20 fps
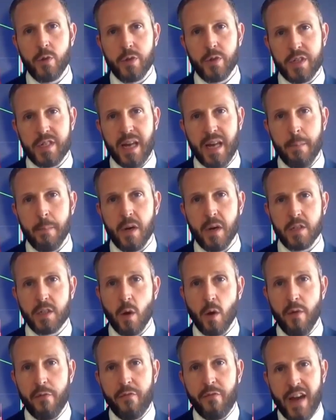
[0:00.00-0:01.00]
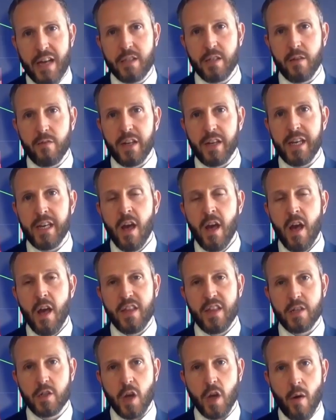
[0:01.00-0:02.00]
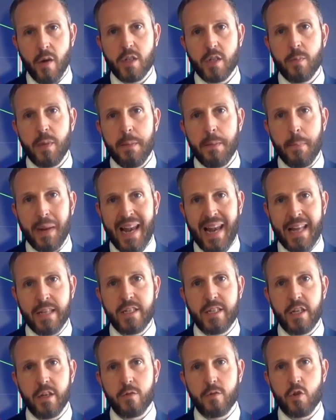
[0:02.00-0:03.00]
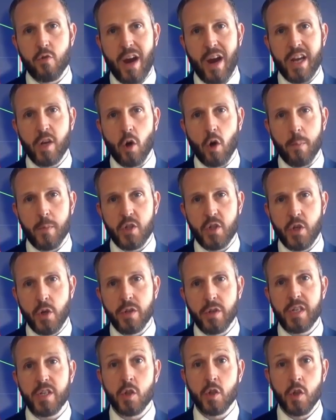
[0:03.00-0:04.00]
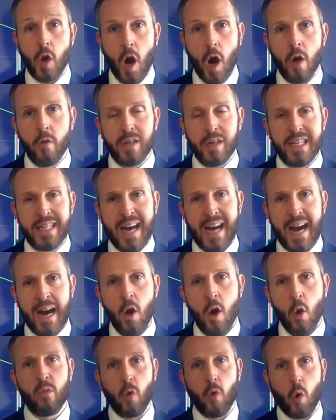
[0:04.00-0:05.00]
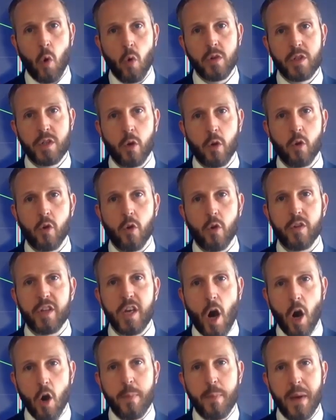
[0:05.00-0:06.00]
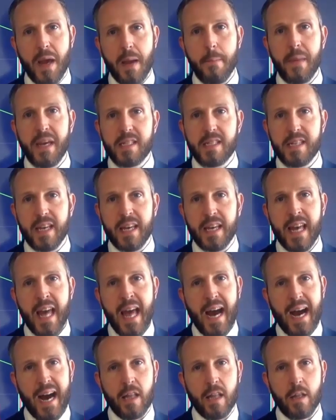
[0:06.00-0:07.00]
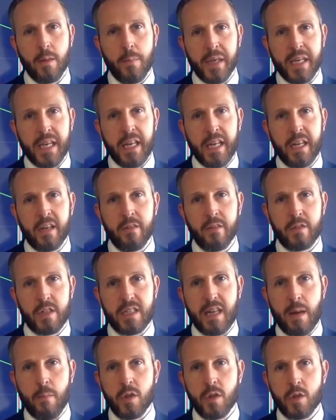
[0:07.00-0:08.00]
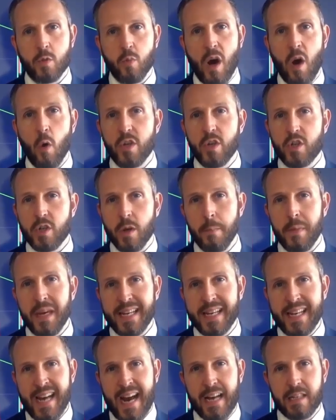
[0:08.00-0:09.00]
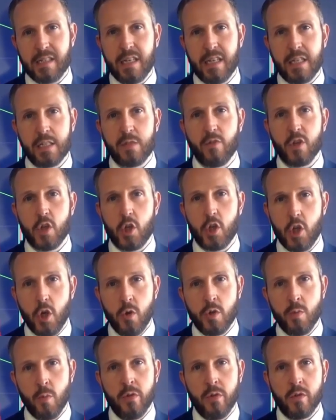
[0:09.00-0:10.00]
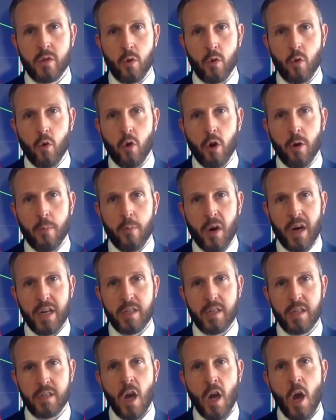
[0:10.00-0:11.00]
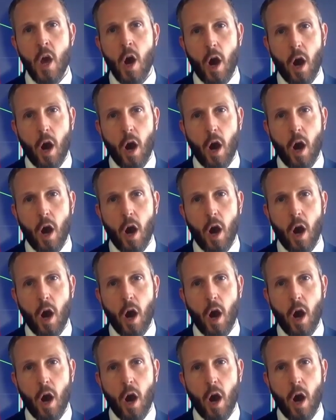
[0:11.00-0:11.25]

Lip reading: to December. So effectively, there's going to be plenty of trade opportunities. Not only that, we've also got the OPEC meeting at the beginning of December as well, which can be a catalyst for huge moves on oil prices